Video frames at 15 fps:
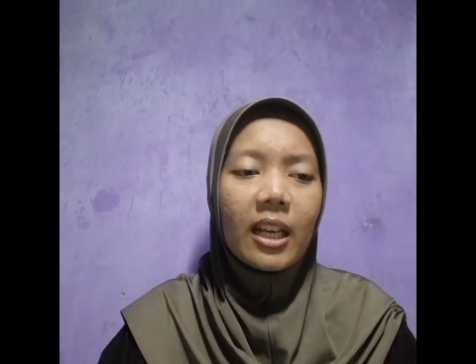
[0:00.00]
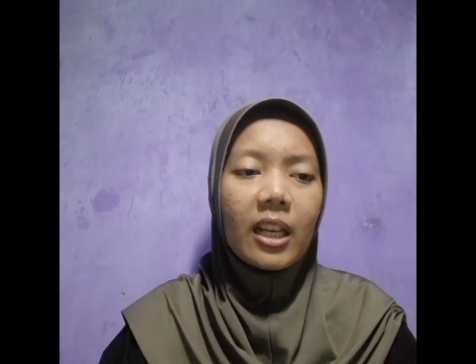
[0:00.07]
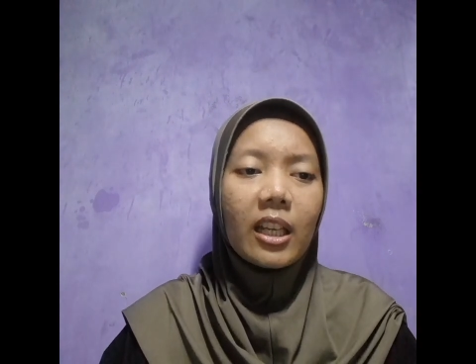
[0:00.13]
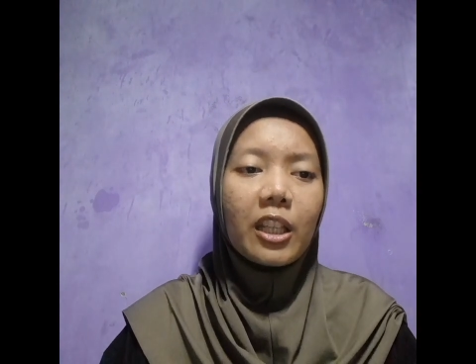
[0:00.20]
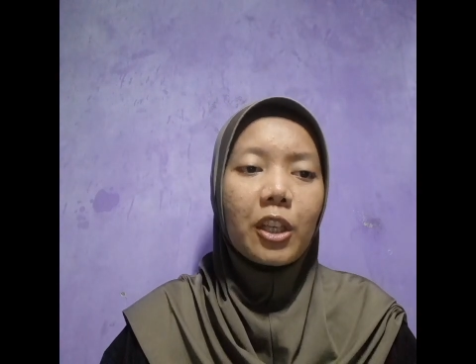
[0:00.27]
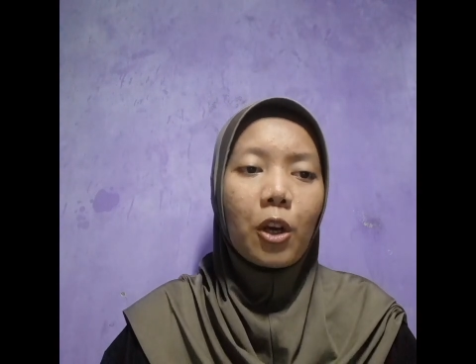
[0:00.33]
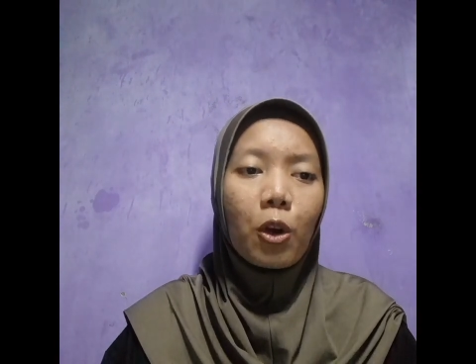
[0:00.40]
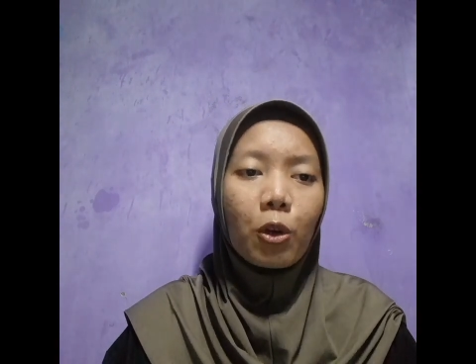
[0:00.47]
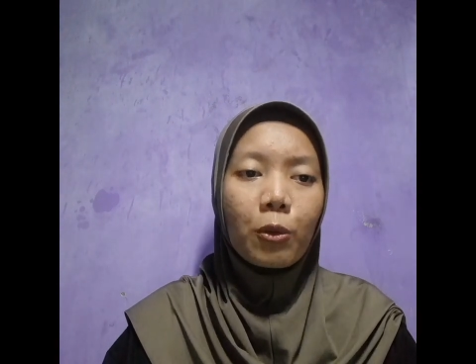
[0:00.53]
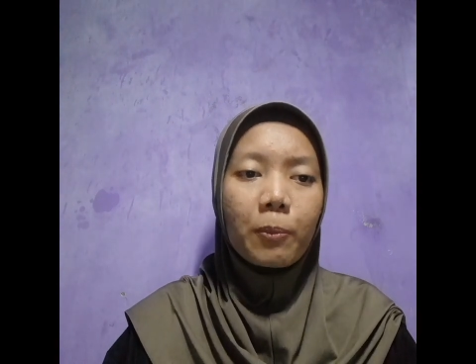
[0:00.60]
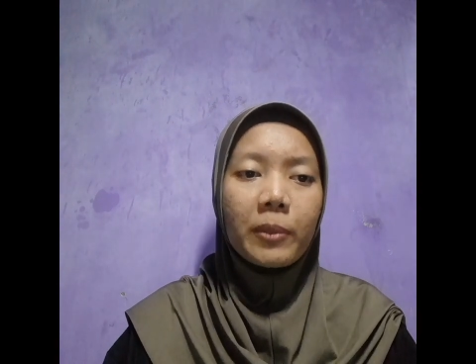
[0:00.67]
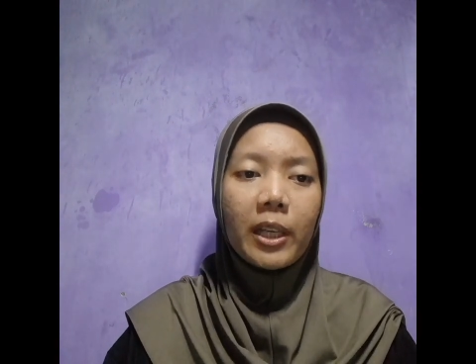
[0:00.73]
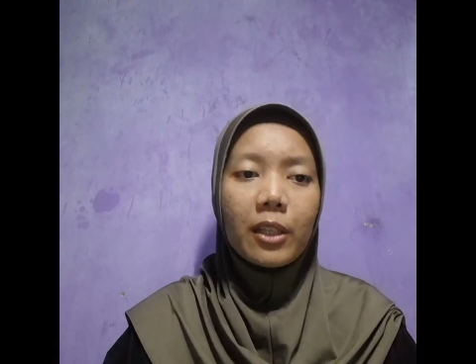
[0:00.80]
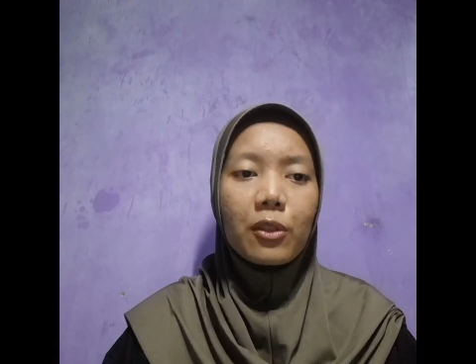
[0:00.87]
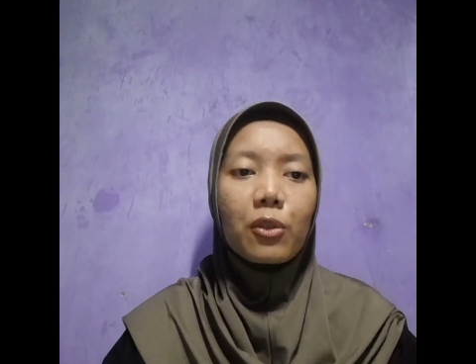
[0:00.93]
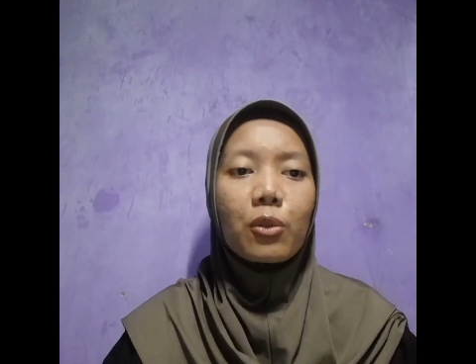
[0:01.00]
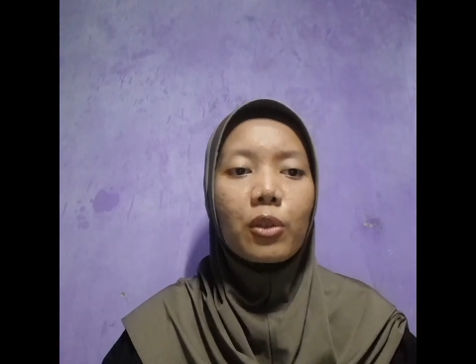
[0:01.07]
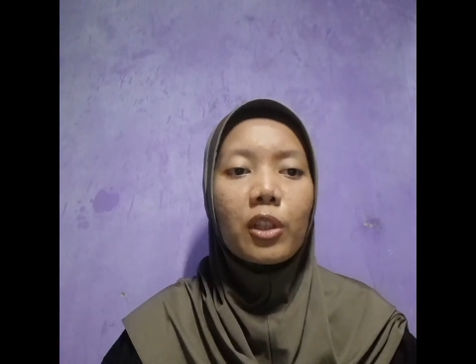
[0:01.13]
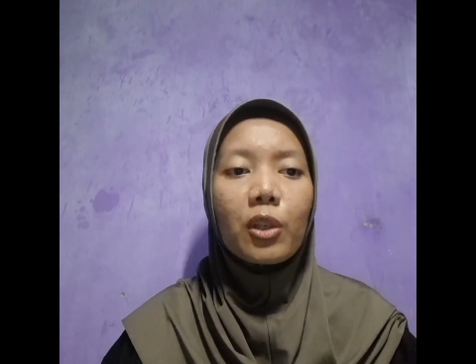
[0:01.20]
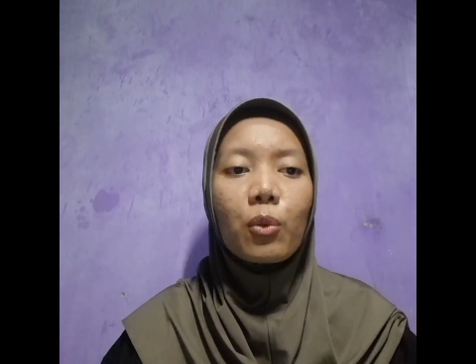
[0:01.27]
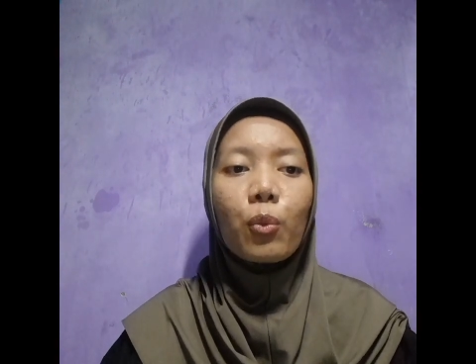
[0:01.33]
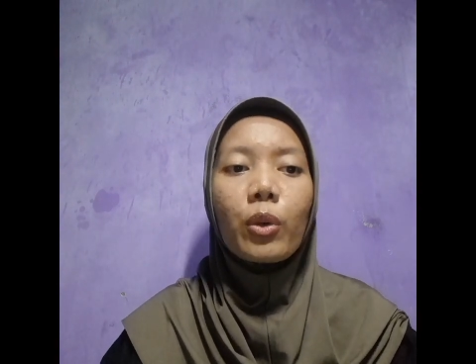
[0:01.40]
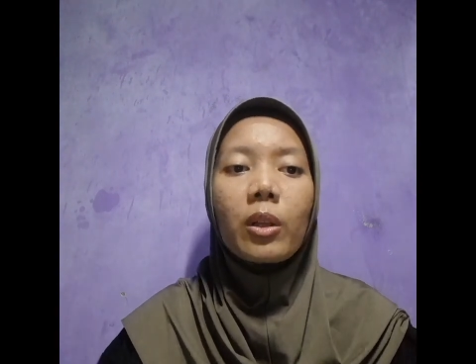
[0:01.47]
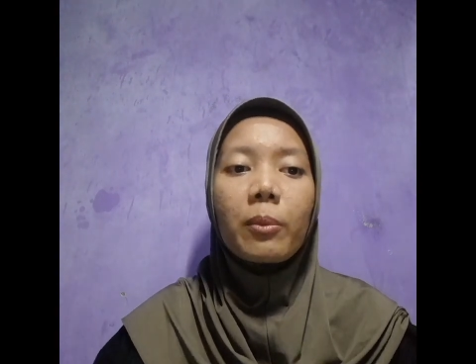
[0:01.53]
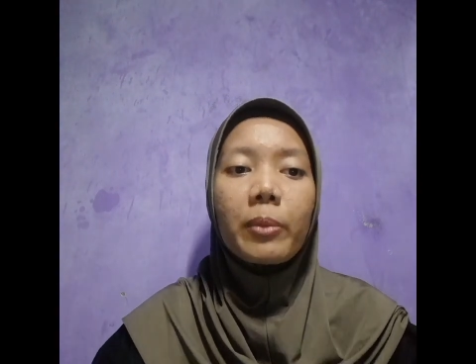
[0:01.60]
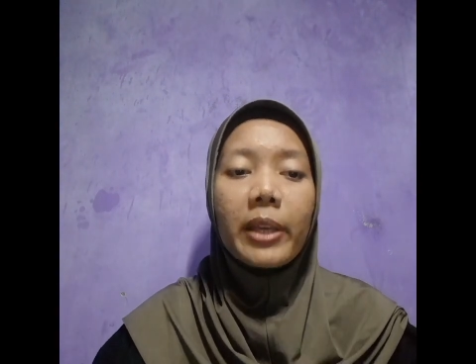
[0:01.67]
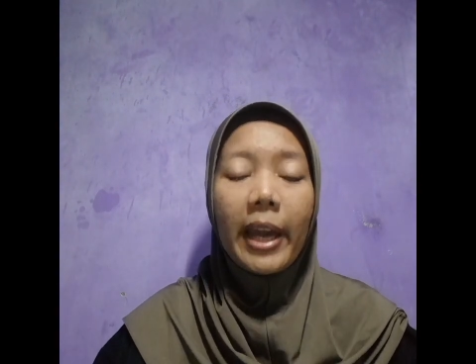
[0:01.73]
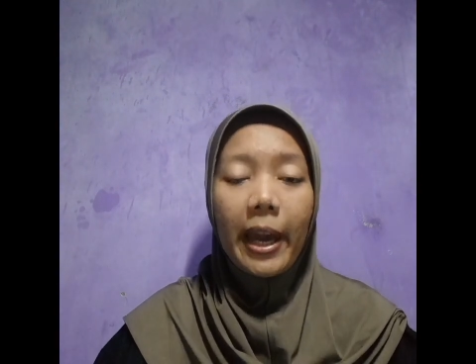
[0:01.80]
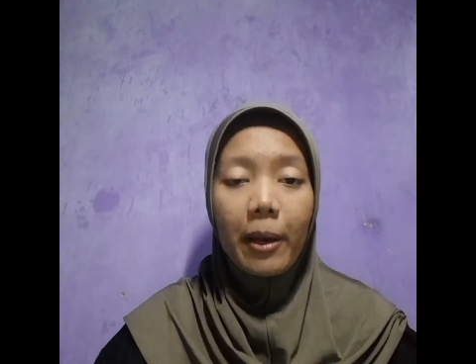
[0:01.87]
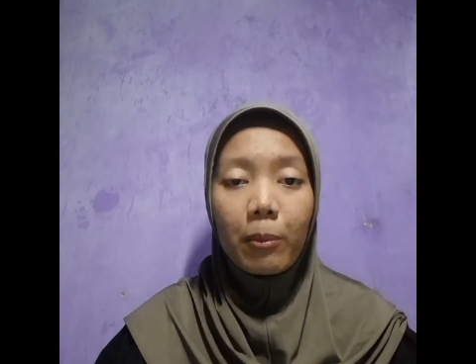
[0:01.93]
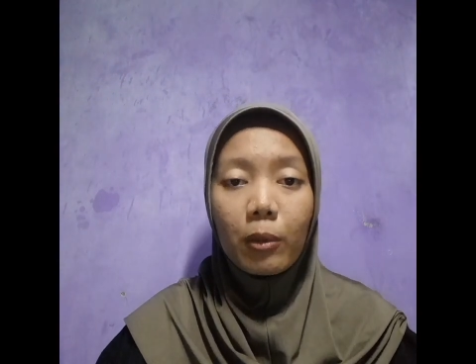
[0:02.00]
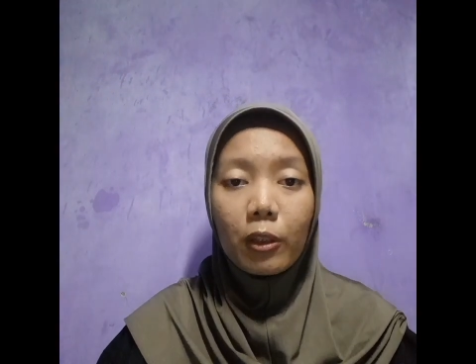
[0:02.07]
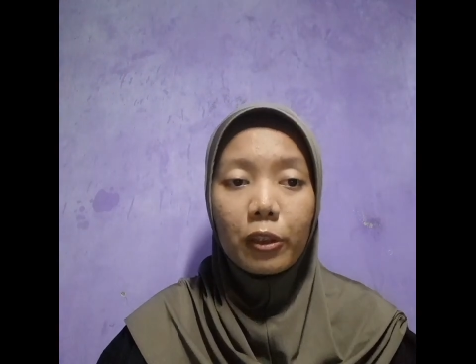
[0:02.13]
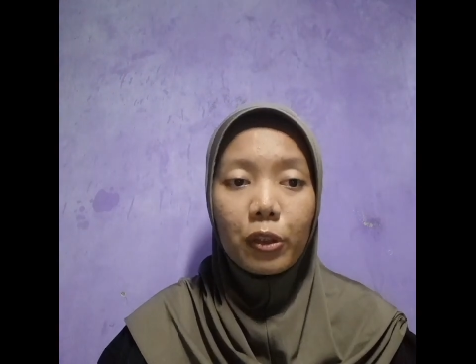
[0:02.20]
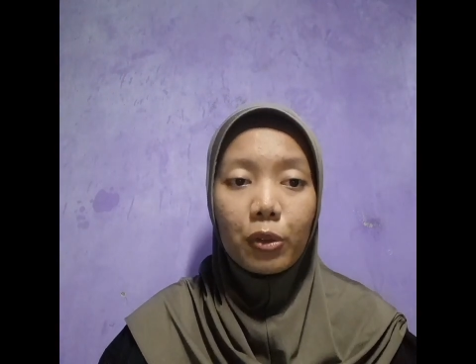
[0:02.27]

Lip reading: it hope that student will be able